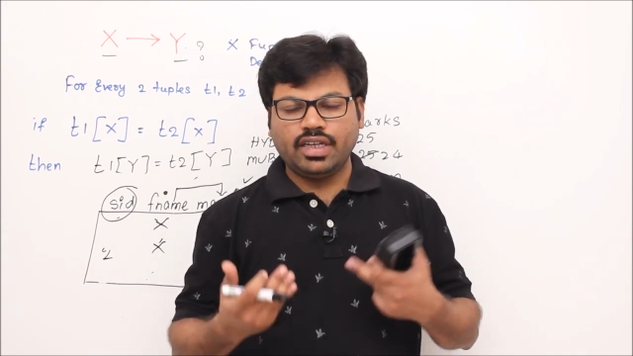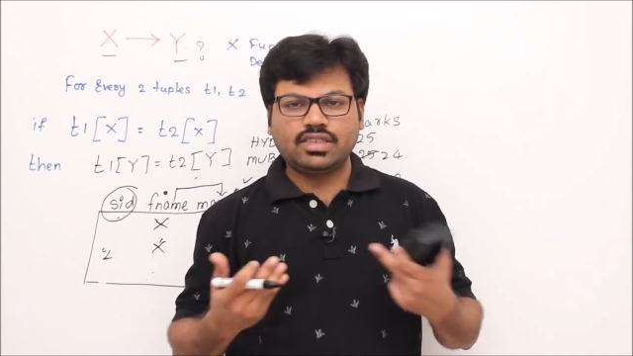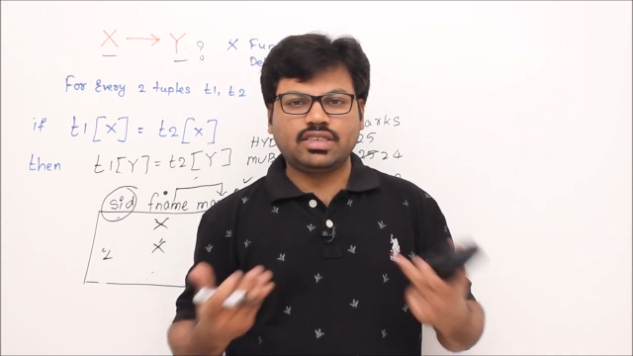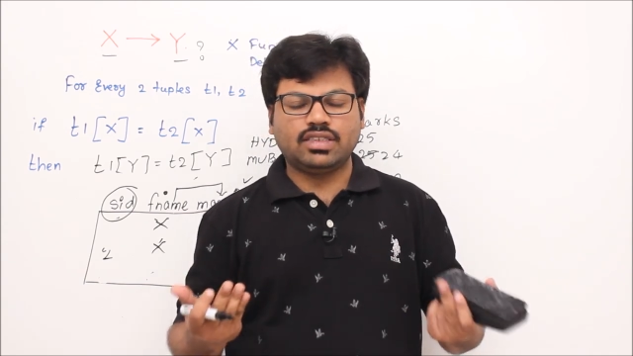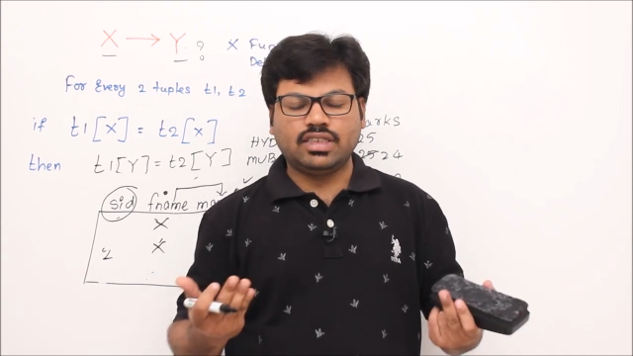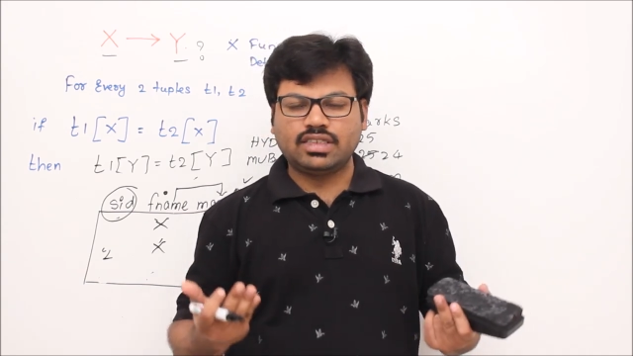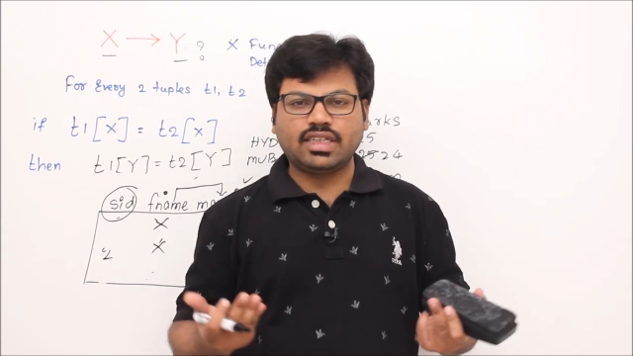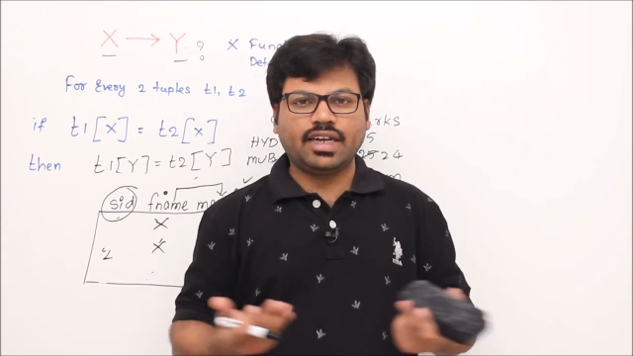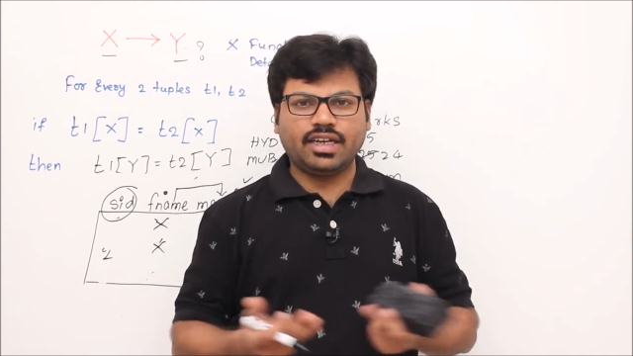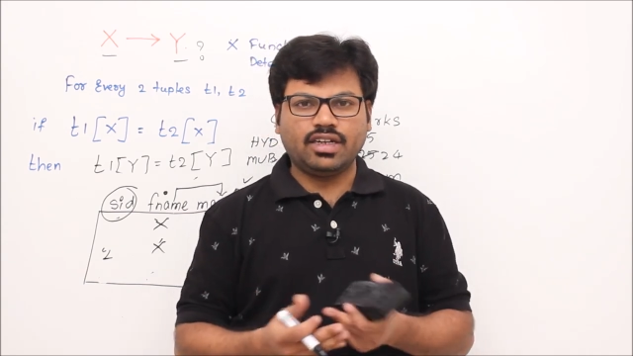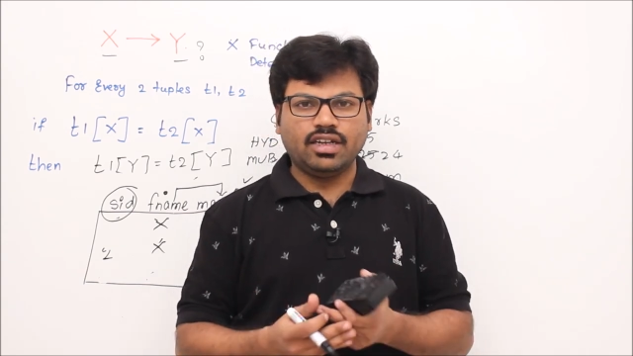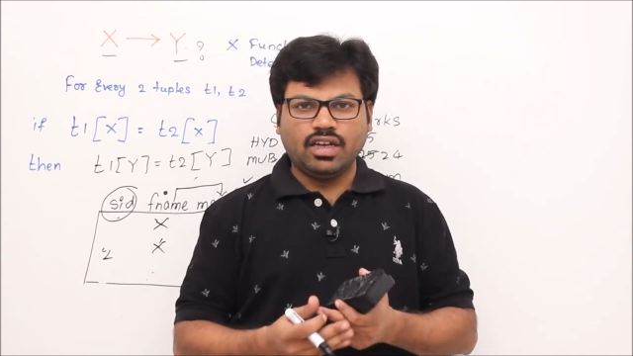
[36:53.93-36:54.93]

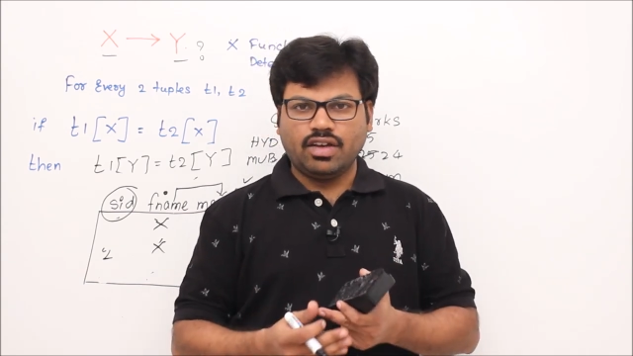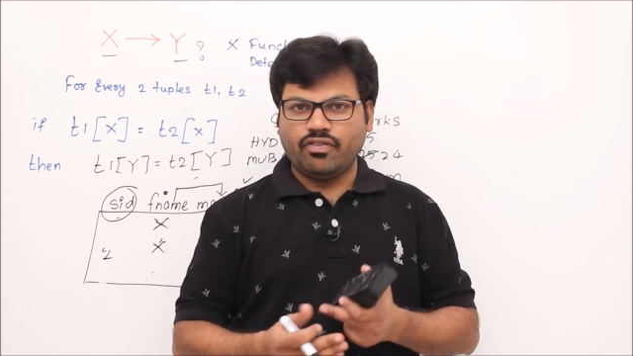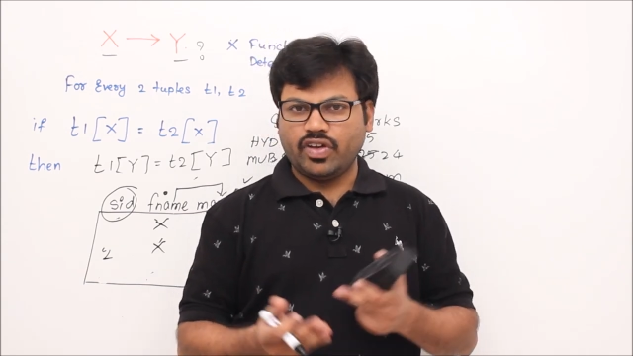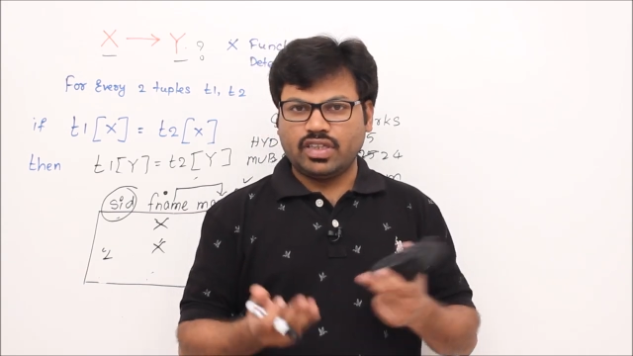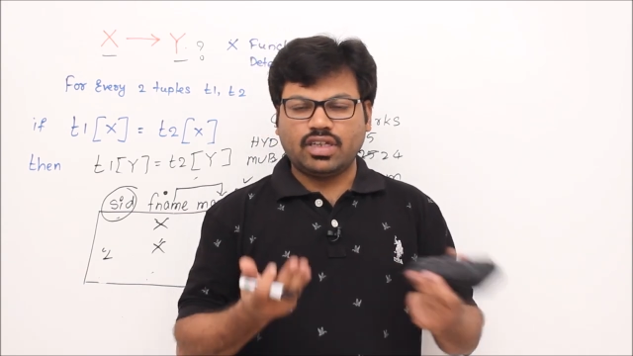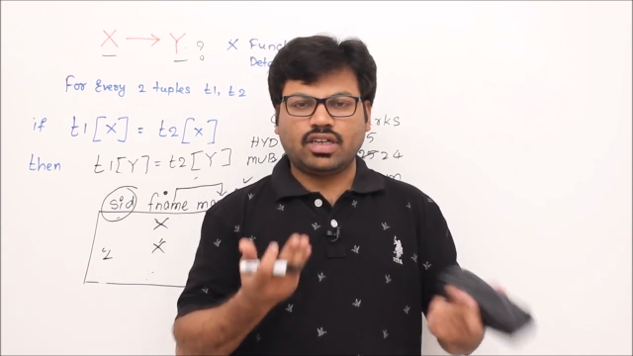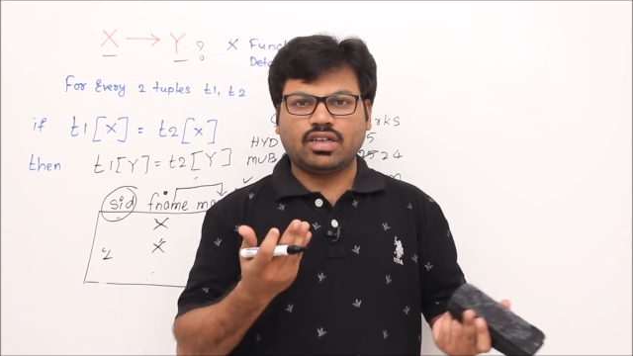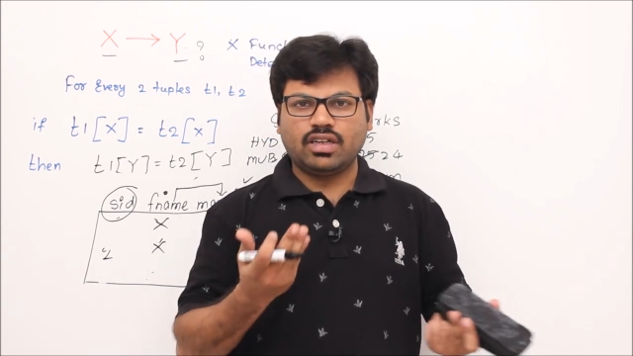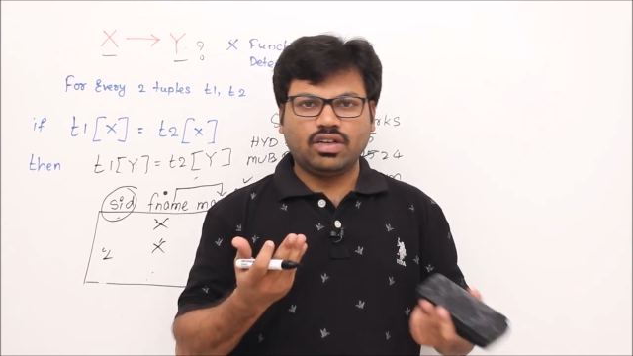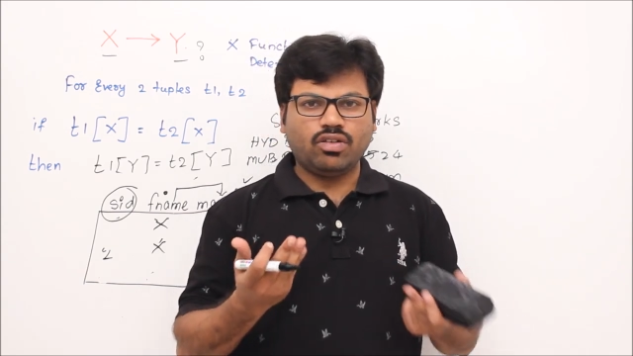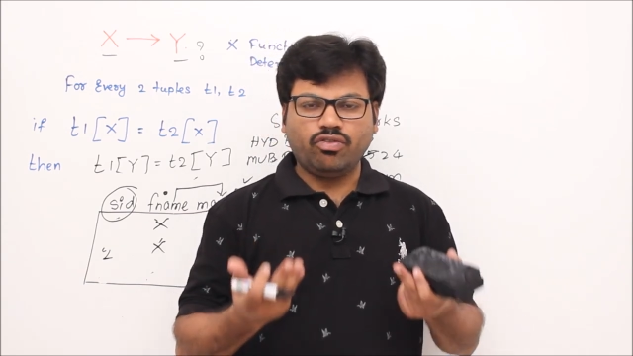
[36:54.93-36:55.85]
decide whether